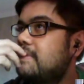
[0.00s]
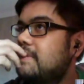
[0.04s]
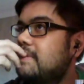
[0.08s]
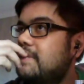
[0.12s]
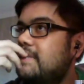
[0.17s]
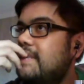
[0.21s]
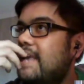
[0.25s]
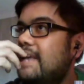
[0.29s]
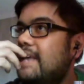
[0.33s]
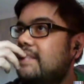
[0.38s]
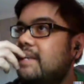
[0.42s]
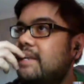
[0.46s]

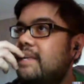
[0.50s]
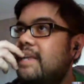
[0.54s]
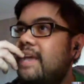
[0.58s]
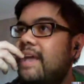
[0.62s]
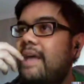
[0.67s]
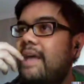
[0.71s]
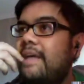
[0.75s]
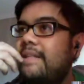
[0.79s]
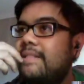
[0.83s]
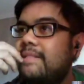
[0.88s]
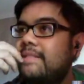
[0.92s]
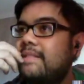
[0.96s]
yet
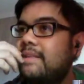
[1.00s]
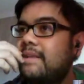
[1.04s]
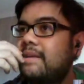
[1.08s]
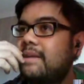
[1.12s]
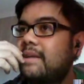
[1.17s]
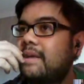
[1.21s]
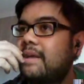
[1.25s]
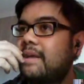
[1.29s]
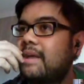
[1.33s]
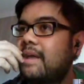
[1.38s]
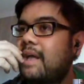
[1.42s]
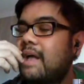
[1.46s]
again
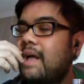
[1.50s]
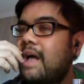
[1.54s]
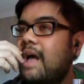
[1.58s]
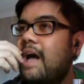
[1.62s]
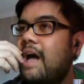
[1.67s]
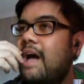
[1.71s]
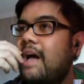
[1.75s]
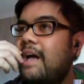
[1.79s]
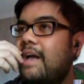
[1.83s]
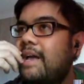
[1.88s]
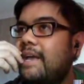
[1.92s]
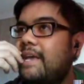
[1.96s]

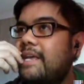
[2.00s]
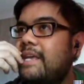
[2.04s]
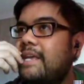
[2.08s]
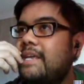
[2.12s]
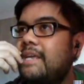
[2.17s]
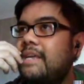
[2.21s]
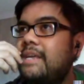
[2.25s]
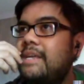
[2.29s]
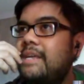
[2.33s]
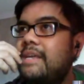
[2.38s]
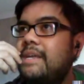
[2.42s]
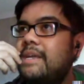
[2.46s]

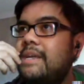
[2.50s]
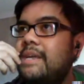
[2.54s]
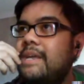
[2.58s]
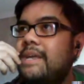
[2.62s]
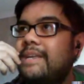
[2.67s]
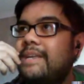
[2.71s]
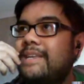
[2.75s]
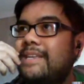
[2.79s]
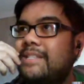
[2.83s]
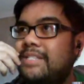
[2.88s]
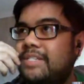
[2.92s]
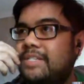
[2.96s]
I
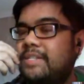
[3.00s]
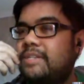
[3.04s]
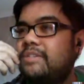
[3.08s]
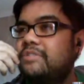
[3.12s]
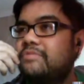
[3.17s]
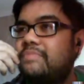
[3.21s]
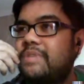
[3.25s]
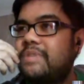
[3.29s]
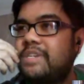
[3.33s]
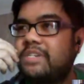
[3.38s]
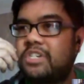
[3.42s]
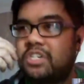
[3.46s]
can
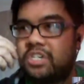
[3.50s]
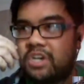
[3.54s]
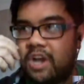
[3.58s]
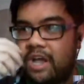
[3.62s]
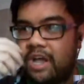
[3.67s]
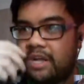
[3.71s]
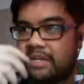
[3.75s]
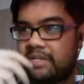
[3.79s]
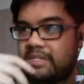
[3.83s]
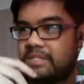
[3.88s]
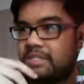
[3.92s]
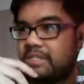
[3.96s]
still be
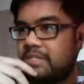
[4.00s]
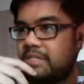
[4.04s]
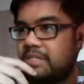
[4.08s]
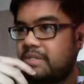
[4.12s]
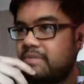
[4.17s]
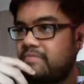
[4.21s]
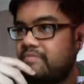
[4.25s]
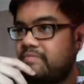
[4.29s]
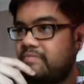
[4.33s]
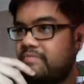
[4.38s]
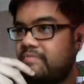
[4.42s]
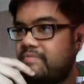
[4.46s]
shocked
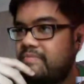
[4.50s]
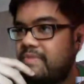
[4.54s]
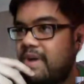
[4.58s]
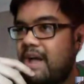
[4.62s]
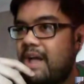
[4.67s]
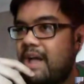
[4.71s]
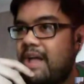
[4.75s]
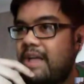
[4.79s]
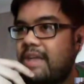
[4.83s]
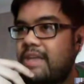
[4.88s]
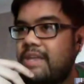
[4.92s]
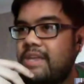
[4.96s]

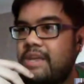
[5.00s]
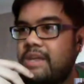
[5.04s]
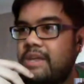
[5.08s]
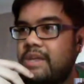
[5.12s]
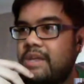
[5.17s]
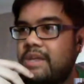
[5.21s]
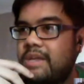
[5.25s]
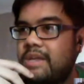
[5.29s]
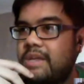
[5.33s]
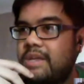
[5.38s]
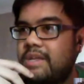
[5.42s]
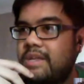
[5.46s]
by
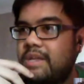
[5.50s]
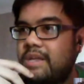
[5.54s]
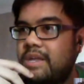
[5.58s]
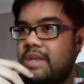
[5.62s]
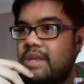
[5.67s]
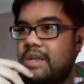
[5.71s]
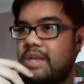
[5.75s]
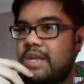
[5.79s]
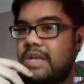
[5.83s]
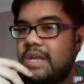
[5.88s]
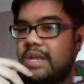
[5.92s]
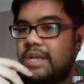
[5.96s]

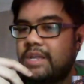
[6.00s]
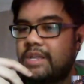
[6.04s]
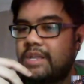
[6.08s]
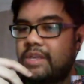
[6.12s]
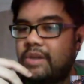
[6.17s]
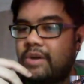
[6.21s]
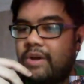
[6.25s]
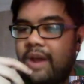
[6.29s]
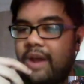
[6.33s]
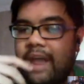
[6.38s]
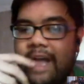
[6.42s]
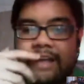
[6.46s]

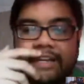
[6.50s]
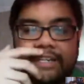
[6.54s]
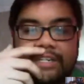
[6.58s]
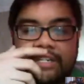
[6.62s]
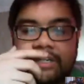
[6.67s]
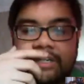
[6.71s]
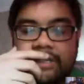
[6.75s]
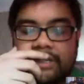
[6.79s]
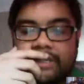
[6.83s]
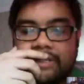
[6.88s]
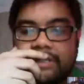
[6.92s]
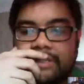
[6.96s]
your
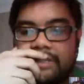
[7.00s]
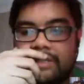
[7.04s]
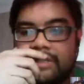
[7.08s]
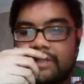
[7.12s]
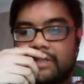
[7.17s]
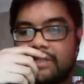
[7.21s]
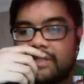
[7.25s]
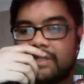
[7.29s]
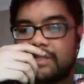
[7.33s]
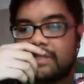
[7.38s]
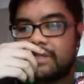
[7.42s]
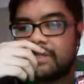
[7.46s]

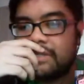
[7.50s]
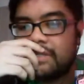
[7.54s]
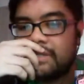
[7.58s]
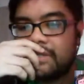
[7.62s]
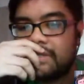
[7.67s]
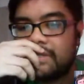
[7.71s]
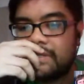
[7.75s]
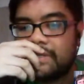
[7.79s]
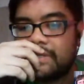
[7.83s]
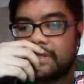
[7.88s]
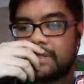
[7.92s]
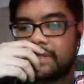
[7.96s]
actions
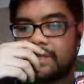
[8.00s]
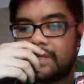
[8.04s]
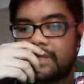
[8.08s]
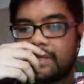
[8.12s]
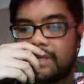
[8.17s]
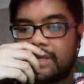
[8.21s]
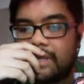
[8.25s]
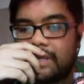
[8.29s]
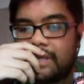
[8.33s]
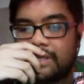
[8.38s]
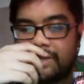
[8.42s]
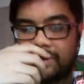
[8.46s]

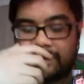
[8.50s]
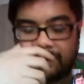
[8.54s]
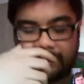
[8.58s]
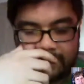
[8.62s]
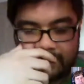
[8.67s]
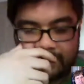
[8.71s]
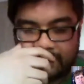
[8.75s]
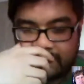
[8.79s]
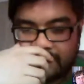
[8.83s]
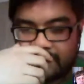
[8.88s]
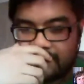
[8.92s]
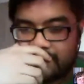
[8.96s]
and your
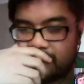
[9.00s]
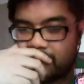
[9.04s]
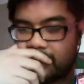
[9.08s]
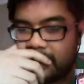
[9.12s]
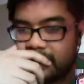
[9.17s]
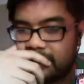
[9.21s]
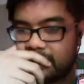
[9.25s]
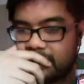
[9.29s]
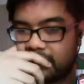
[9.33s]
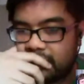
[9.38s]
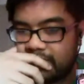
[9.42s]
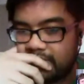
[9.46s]

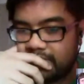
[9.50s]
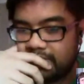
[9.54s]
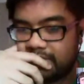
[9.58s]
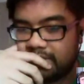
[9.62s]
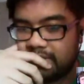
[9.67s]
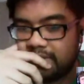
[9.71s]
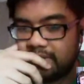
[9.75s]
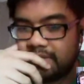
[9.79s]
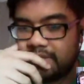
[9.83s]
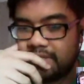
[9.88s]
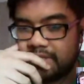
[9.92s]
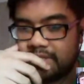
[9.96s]

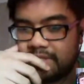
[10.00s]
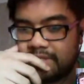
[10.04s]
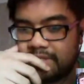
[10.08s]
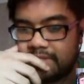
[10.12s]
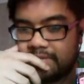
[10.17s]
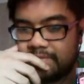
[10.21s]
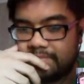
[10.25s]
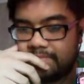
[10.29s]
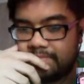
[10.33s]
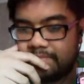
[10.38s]
insinuations.